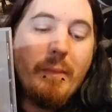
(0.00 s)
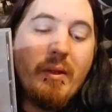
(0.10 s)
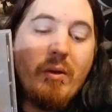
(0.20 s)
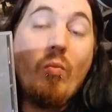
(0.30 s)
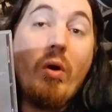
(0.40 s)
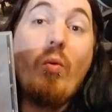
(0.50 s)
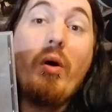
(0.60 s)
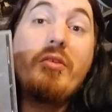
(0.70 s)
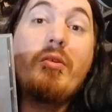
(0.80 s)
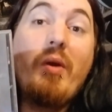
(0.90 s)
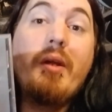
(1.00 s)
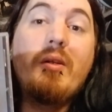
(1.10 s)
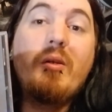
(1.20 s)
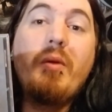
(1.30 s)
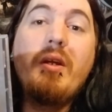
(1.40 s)
what was a
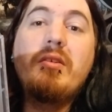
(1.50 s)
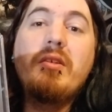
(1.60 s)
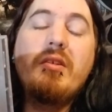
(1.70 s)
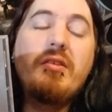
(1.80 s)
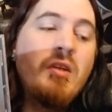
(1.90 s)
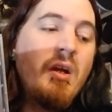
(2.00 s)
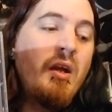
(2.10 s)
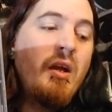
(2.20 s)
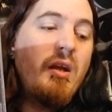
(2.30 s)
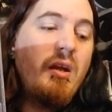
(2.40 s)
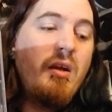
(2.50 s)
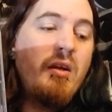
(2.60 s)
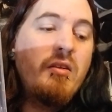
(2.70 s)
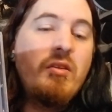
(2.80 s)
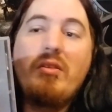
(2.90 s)
regular basis,
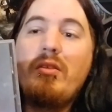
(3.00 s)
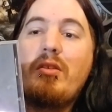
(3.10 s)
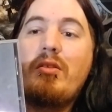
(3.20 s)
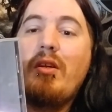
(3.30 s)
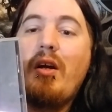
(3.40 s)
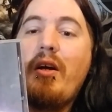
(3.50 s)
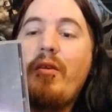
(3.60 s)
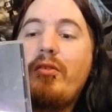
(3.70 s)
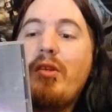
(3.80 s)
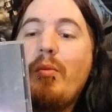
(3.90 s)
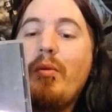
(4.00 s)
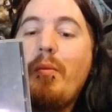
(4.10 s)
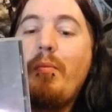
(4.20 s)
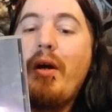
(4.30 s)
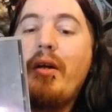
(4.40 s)
and just have some of the
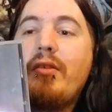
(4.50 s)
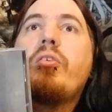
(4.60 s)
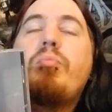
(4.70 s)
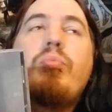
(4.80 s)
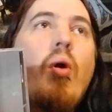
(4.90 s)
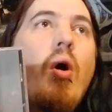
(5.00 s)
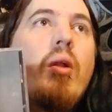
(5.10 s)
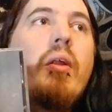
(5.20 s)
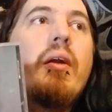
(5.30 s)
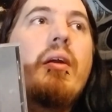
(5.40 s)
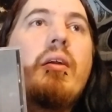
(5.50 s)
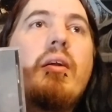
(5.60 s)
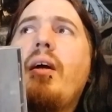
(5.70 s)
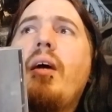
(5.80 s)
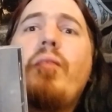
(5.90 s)
best sprawling
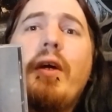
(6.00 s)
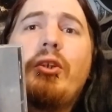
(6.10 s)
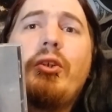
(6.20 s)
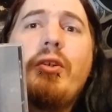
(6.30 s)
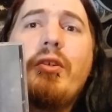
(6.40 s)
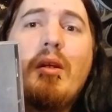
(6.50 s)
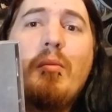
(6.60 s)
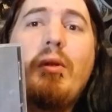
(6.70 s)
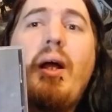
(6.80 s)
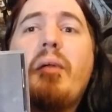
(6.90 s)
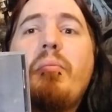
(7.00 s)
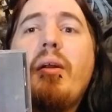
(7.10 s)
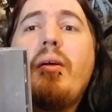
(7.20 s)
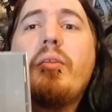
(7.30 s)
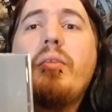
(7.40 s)
adventures in black
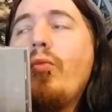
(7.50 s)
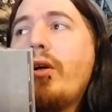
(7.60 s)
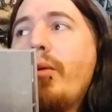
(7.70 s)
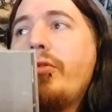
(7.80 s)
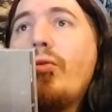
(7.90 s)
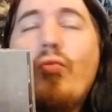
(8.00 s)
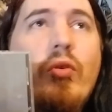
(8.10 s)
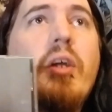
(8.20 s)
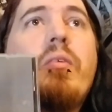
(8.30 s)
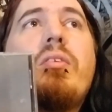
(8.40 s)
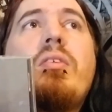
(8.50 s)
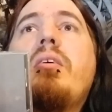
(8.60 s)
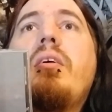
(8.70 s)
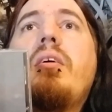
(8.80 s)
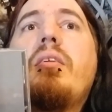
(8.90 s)
metal when it comes to riffs
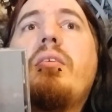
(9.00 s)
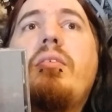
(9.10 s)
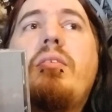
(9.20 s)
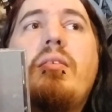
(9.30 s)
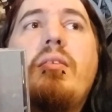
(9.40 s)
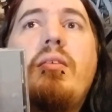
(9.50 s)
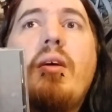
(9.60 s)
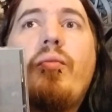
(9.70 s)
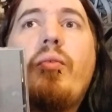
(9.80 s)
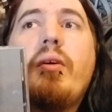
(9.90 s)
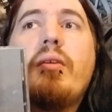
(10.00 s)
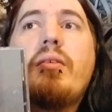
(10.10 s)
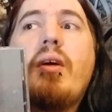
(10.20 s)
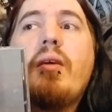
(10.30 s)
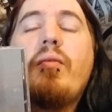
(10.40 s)
and
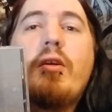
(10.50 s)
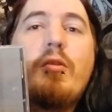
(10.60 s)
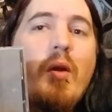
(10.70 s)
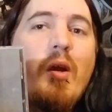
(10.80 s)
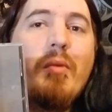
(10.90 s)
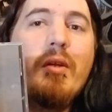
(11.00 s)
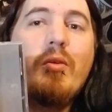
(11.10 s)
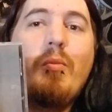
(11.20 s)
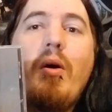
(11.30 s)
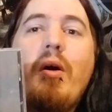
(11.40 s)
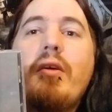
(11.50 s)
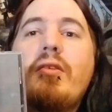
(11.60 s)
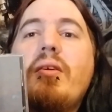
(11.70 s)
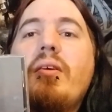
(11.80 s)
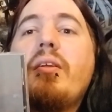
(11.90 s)
different kind of experimental
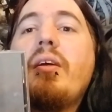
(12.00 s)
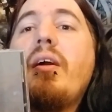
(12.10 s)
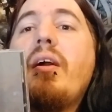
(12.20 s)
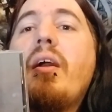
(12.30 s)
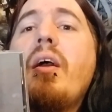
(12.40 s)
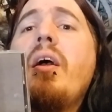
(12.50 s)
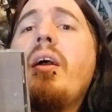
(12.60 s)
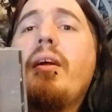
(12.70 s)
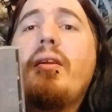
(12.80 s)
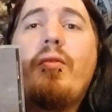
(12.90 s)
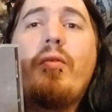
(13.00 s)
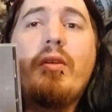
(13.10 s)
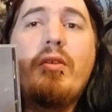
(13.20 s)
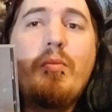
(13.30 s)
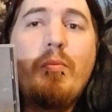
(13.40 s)
parts here and there, and
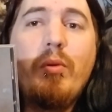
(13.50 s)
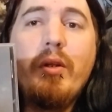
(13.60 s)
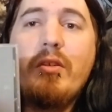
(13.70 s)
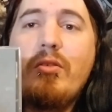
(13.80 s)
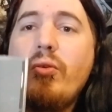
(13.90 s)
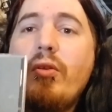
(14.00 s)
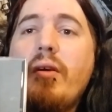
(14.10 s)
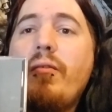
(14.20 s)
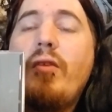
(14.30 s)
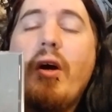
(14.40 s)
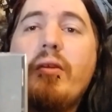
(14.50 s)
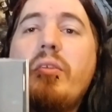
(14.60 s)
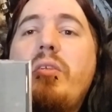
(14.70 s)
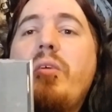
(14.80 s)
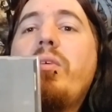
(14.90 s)
different splits who they've
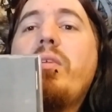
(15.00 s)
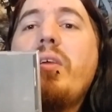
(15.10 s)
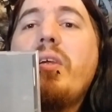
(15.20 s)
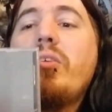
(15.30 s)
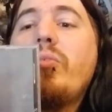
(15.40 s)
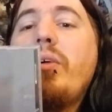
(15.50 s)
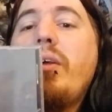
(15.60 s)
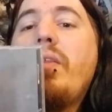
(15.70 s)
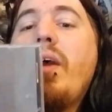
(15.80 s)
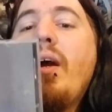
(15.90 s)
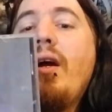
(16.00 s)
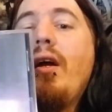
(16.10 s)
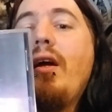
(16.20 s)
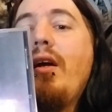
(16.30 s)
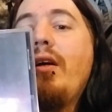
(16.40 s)
done different things with.
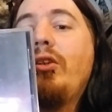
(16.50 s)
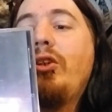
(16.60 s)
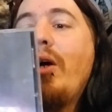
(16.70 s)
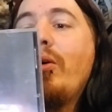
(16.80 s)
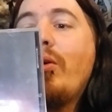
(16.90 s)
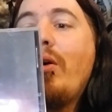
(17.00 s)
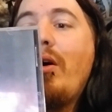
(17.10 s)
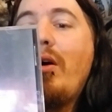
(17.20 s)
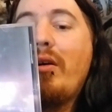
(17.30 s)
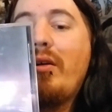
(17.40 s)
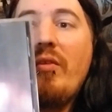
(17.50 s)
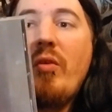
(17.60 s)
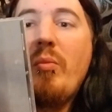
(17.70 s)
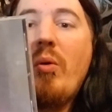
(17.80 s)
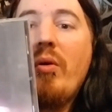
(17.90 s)
And Shoutrog
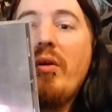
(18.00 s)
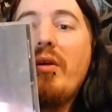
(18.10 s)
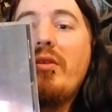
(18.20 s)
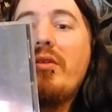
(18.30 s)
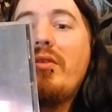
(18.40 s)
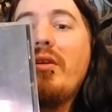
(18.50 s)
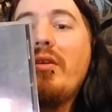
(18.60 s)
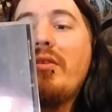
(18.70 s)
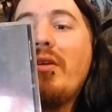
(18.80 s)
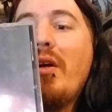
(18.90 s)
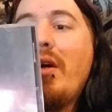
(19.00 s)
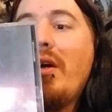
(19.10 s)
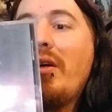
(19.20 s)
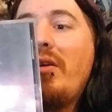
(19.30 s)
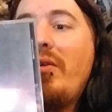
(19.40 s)
from Horna just does
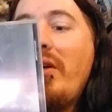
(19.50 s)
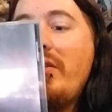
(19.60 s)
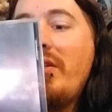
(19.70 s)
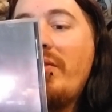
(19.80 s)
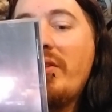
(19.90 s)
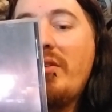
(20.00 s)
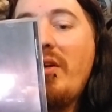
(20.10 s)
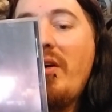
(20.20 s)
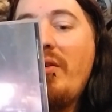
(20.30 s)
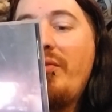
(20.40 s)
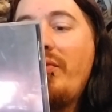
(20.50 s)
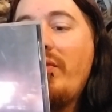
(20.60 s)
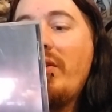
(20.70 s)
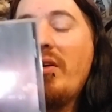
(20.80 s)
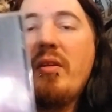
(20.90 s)
crazy different stuff
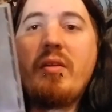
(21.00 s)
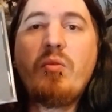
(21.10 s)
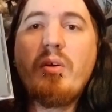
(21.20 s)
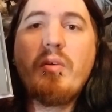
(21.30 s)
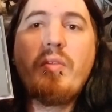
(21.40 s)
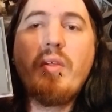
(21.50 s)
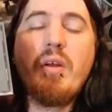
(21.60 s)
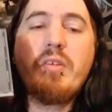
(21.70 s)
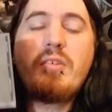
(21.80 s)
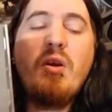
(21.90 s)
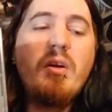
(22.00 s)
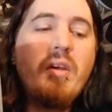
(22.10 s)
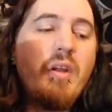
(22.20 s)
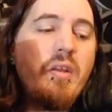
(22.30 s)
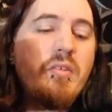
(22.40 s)
with
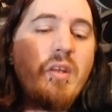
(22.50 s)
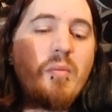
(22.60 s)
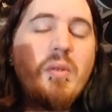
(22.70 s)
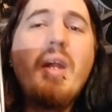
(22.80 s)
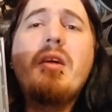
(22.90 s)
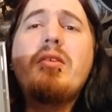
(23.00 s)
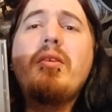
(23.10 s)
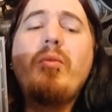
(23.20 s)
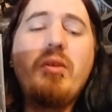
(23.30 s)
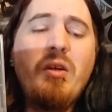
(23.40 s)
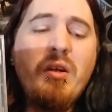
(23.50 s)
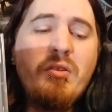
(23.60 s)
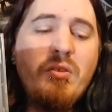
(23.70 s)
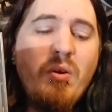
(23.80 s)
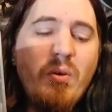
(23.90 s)
Sargeist and Behexen and whatnot.
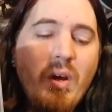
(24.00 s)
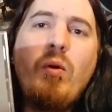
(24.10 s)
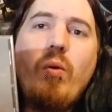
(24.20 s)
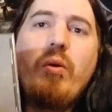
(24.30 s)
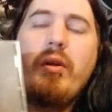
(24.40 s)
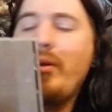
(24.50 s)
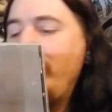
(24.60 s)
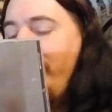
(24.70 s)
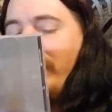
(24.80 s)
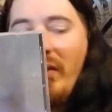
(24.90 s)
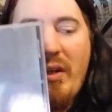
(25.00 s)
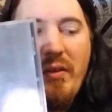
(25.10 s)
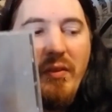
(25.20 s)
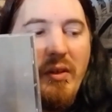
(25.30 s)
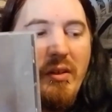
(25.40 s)
So Horna, I
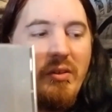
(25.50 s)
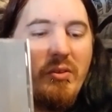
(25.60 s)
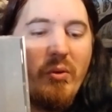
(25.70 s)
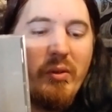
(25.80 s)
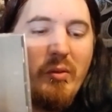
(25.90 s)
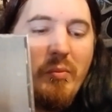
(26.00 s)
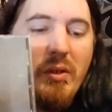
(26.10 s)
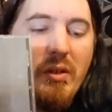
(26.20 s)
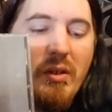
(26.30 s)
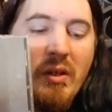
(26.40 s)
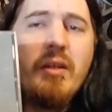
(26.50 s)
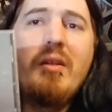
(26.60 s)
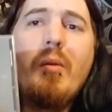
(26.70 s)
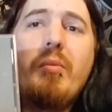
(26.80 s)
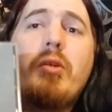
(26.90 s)
think, is going to be
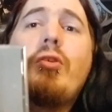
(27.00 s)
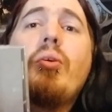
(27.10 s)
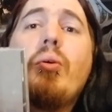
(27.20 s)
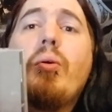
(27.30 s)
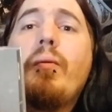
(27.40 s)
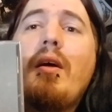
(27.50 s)
number 2.